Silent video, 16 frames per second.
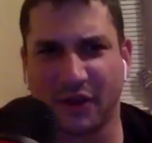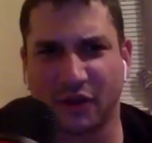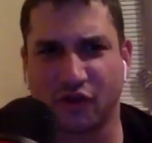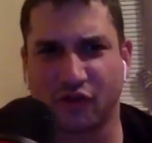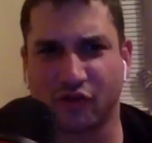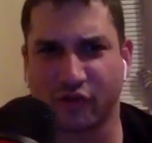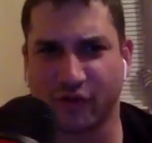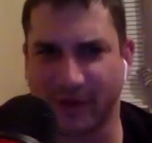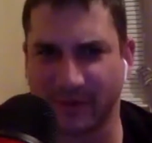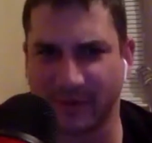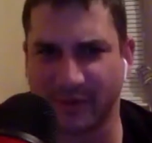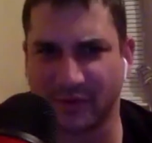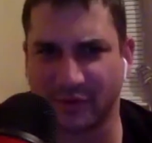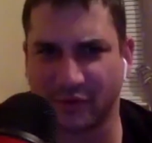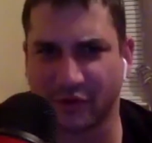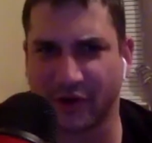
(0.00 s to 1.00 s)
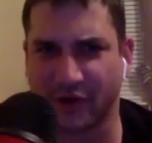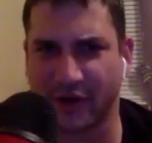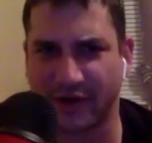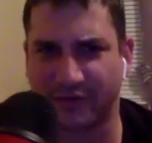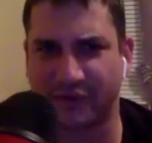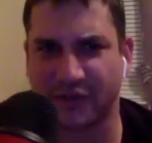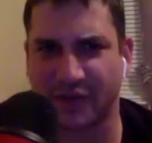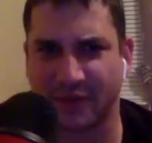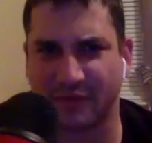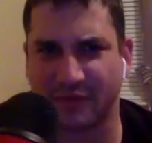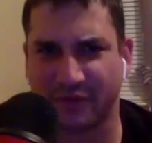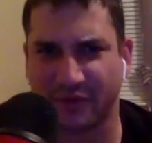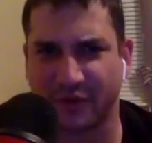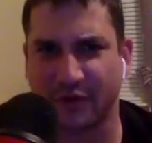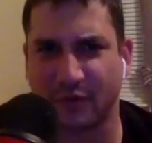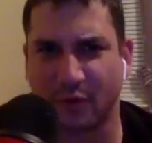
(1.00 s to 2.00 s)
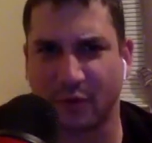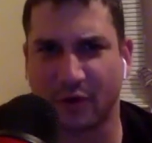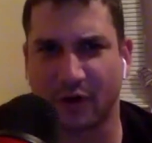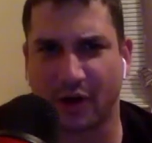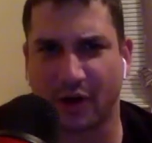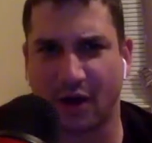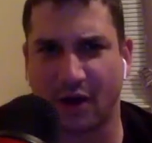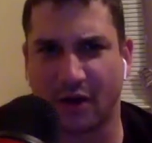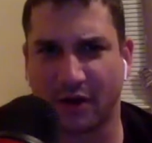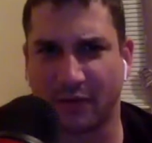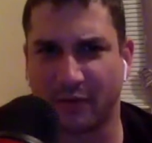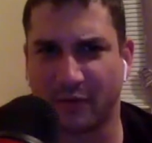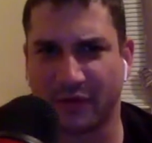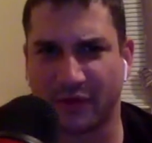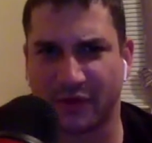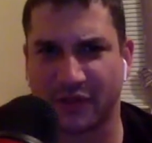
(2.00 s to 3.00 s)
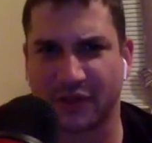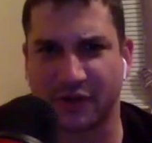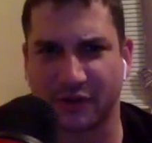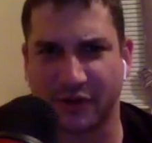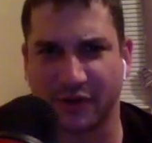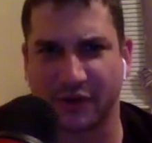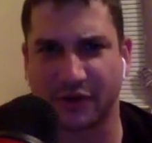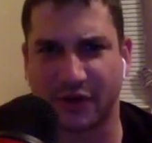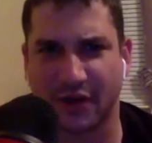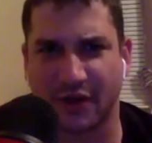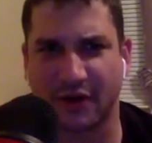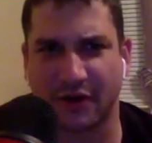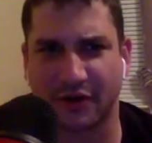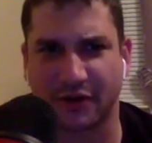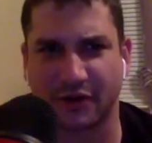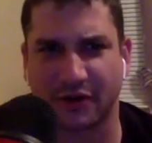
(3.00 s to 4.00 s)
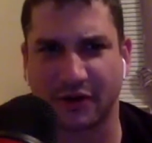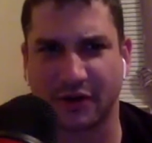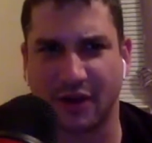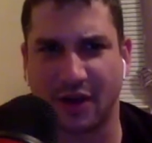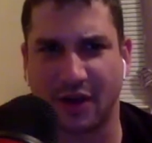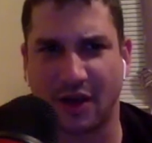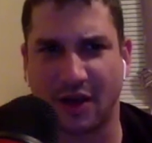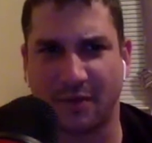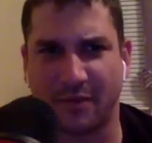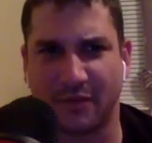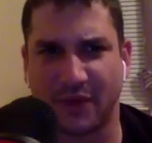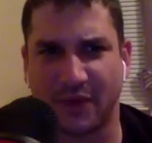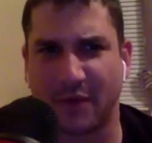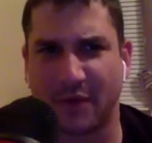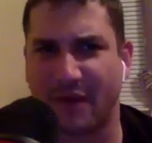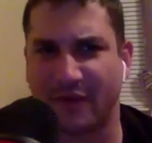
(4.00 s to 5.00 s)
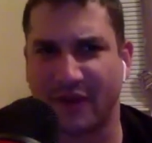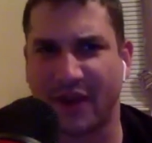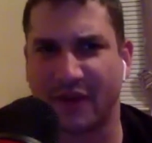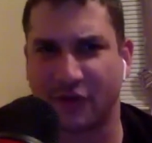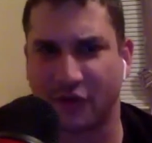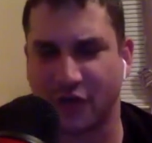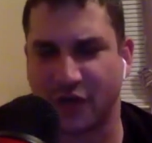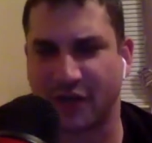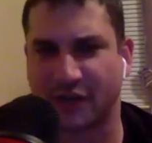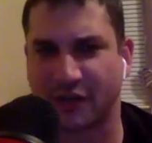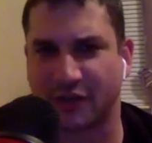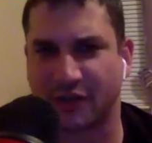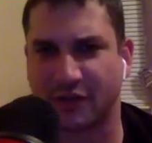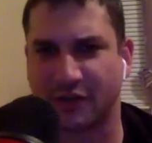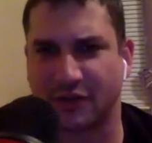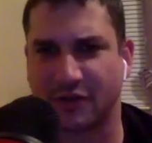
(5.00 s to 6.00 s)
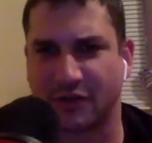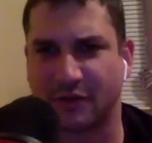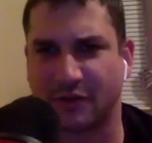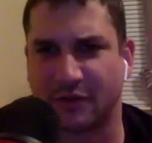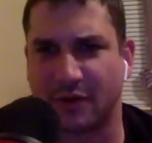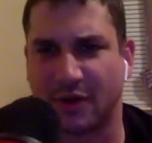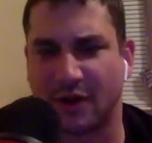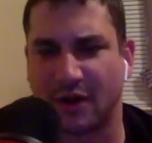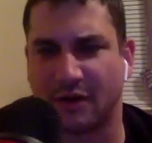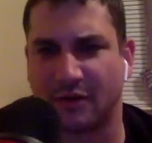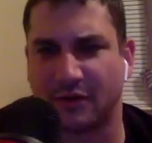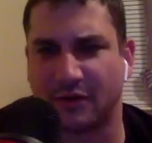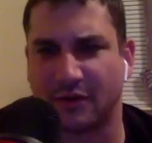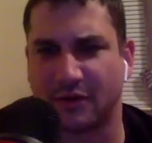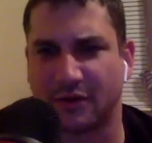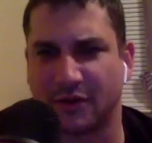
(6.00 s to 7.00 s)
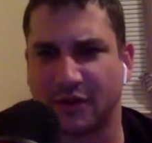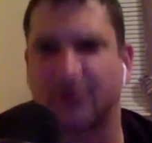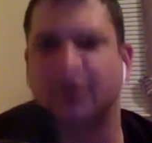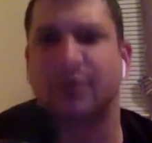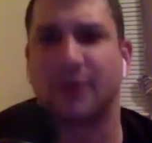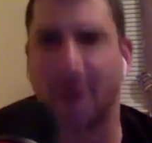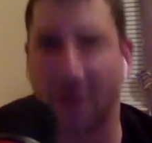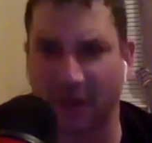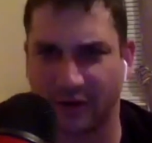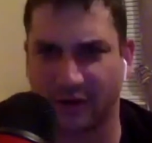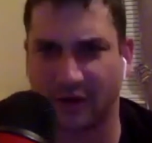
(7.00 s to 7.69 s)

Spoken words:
a dream creative team for you to work on with a series or character that you haven't had the chance to do yet?